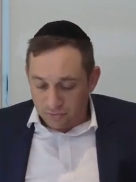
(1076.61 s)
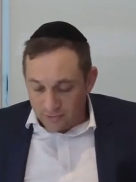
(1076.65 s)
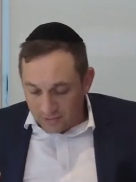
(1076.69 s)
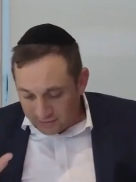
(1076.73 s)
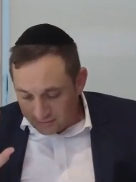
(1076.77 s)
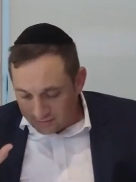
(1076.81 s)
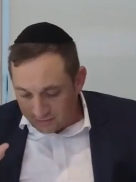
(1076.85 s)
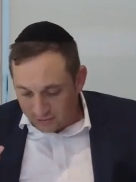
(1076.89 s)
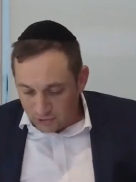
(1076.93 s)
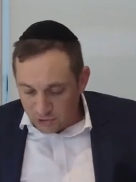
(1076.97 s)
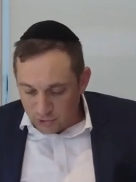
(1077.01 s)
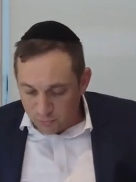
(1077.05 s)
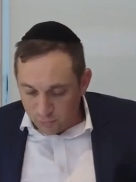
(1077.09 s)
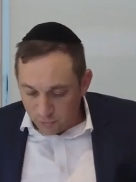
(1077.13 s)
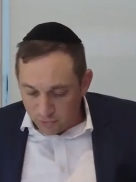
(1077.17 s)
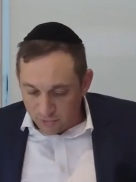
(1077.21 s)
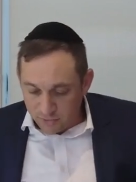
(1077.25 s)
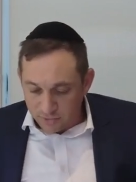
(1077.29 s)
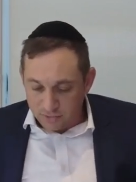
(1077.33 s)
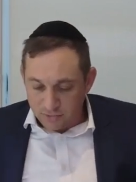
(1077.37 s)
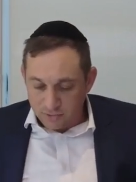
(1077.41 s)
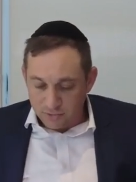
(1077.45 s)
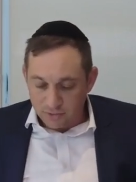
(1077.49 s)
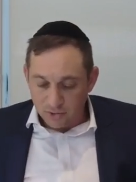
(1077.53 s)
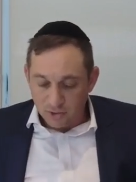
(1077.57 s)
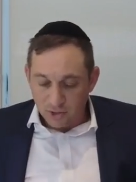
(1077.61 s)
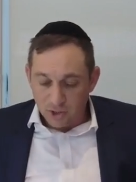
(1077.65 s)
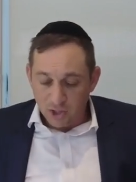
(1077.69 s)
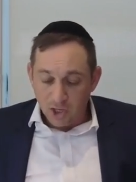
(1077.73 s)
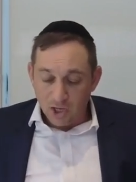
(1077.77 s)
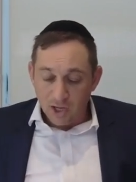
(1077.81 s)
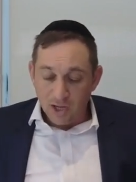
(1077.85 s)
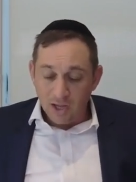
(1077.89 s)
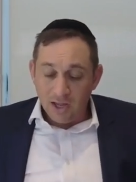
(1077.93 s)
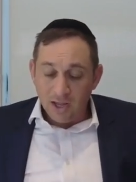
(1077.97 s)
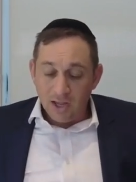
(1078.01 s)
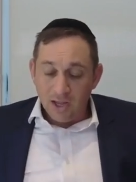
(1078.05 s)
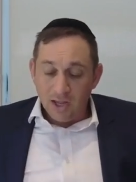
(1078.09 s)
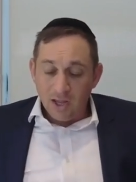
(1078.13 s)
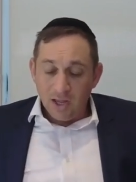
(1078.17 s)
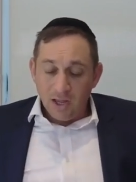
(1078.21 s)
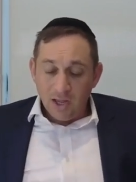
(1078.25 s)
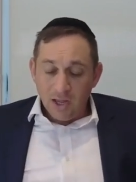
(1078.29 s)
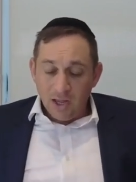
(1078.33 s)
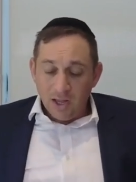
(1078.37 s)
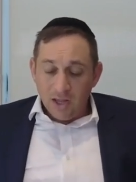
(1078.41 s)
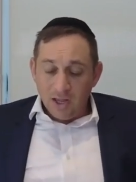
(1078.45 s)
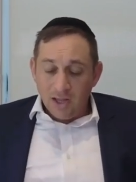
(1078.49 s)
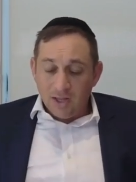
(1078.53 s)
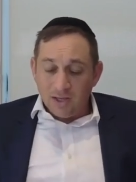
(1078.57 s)
That's the Cheshbonus.
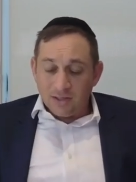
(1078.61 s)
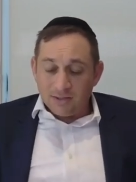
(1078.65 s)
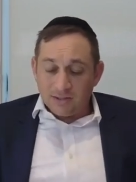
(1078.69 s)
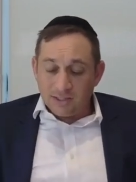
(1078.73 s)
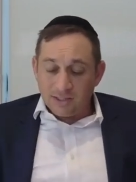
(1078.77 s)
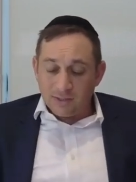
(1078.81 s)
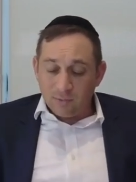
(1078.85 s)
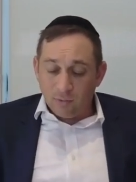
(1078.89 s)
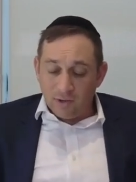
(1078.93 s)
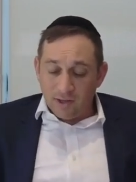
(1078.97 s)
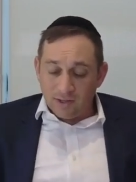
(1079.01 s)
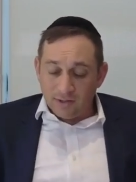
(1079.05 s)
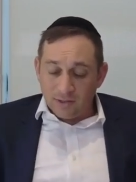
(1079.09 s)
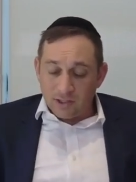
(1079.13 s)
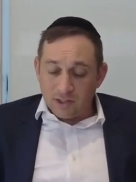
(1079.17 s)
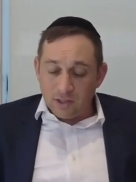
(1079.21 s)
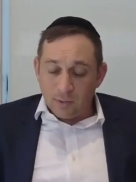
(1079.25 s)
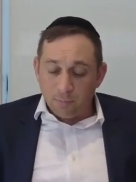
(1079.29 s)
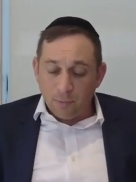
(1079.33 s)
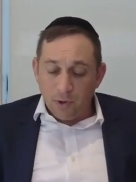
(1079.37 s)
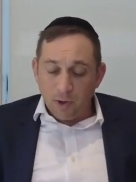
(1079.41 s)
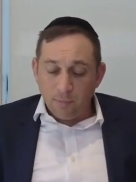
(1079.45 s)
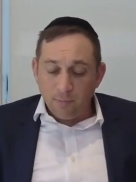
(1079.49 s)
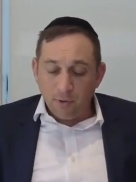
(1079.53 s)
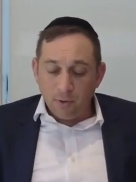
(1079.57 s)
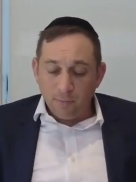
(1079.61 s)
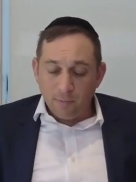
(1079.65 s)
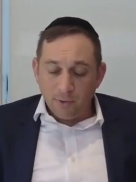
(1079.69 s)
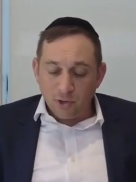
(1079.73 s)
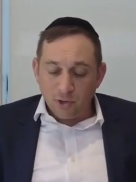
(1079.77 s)
Something like this. Apopo